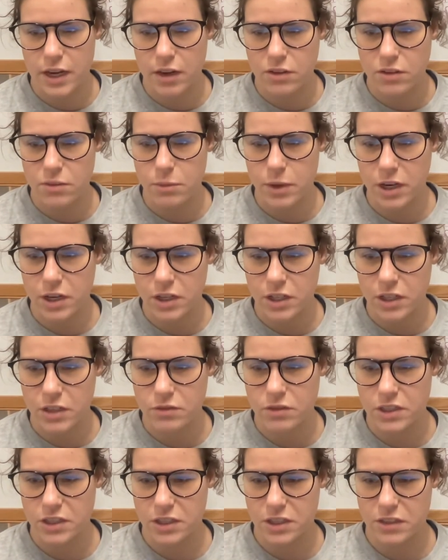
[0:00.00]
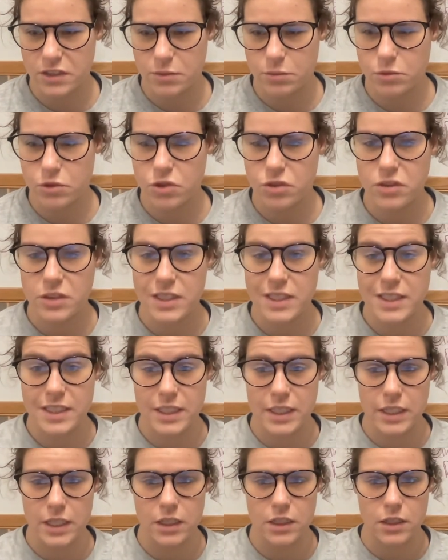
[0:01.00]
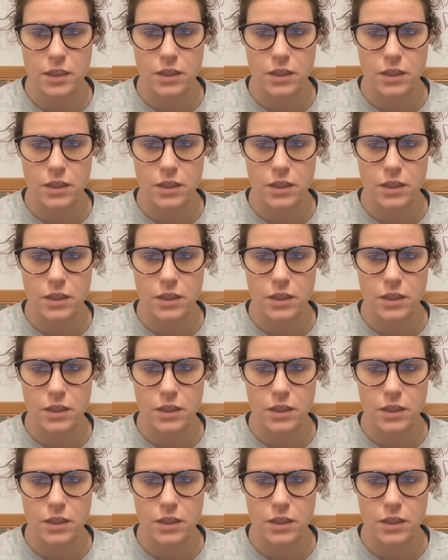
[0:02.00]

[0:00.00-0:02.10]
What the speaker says: American realism to succeed.